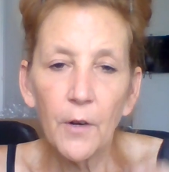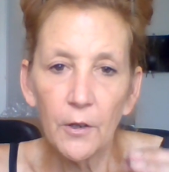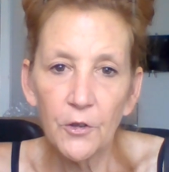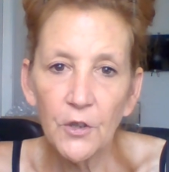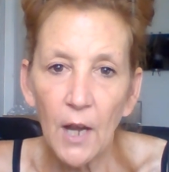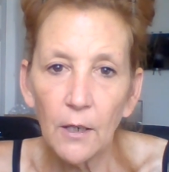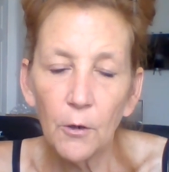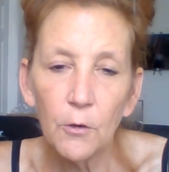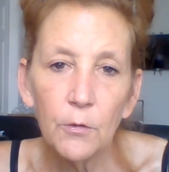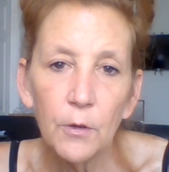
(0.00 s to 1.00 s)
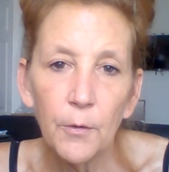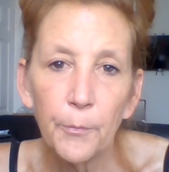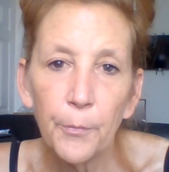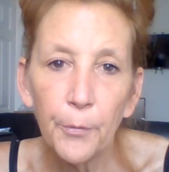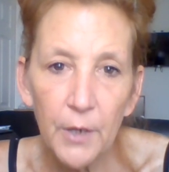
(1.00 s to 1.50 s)
our shallow
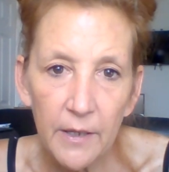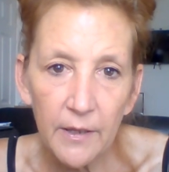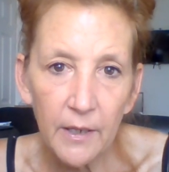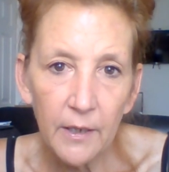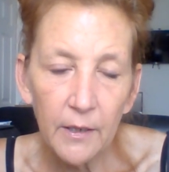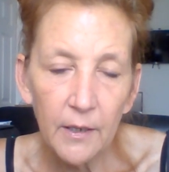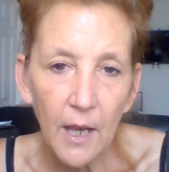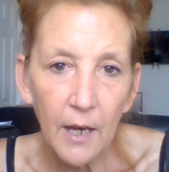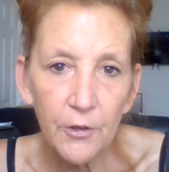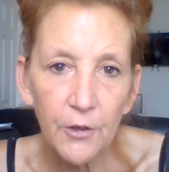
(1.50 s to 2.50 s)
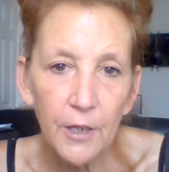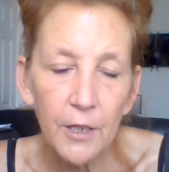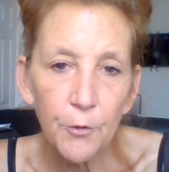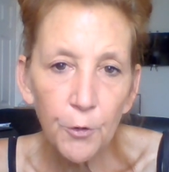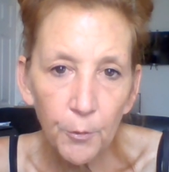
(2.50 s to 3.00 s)
breathing actually
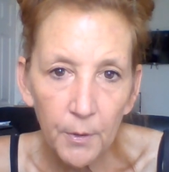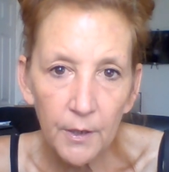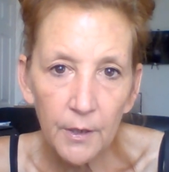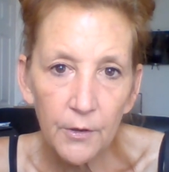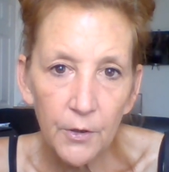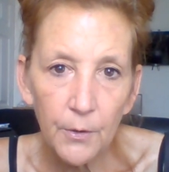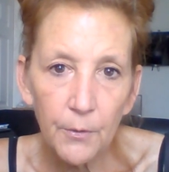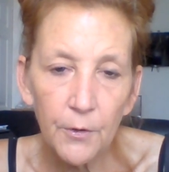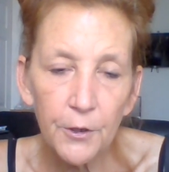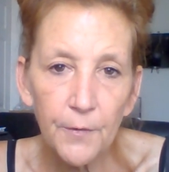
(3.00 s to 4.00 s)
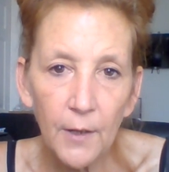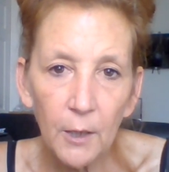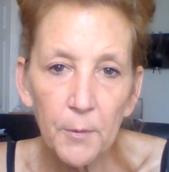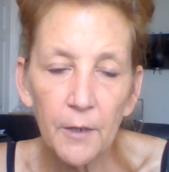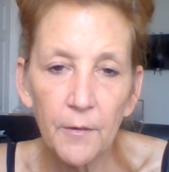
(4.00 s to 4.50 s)
contributed to the
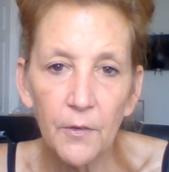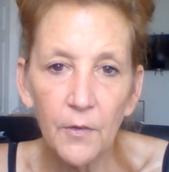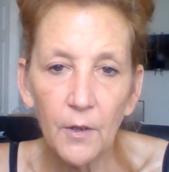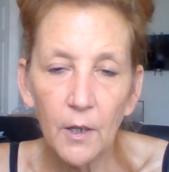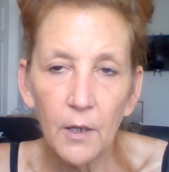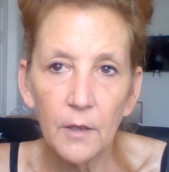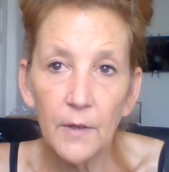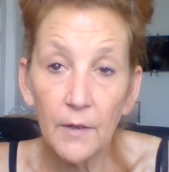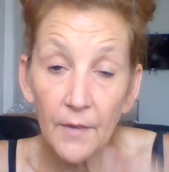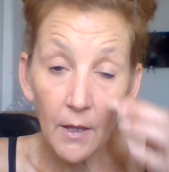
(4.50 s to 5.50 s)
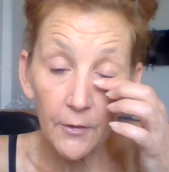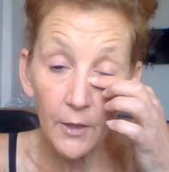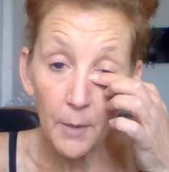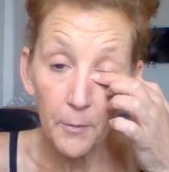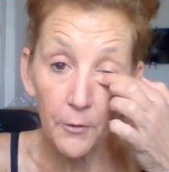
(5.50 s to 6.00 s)
development of, uh, of
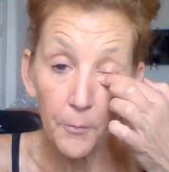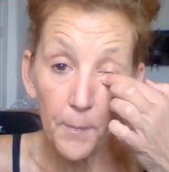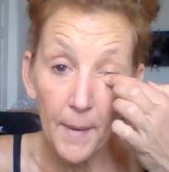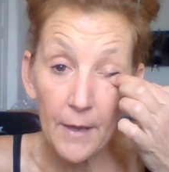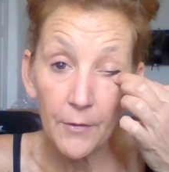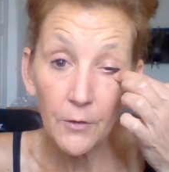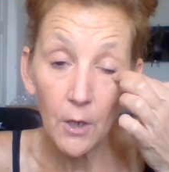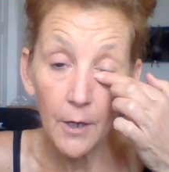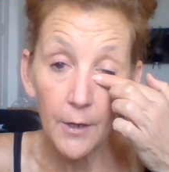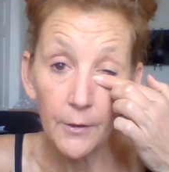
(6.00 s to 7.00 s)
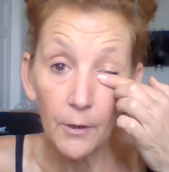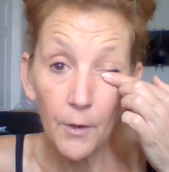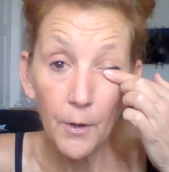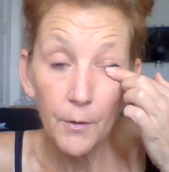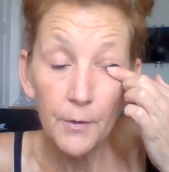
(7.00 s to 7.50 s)
Alzheimer's based on
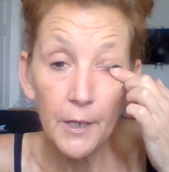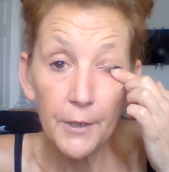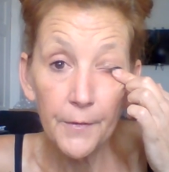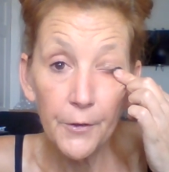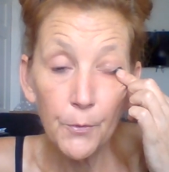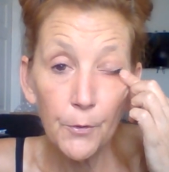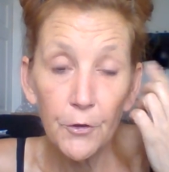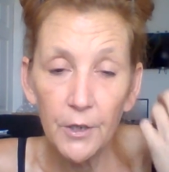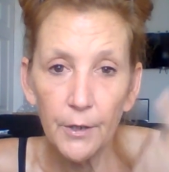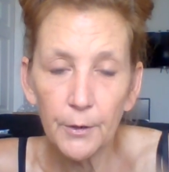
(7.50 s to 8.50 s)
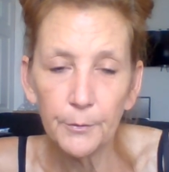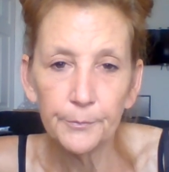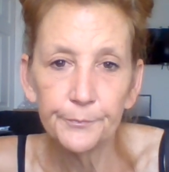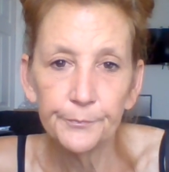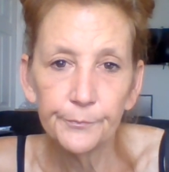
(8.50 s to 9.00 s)
our own individual genome?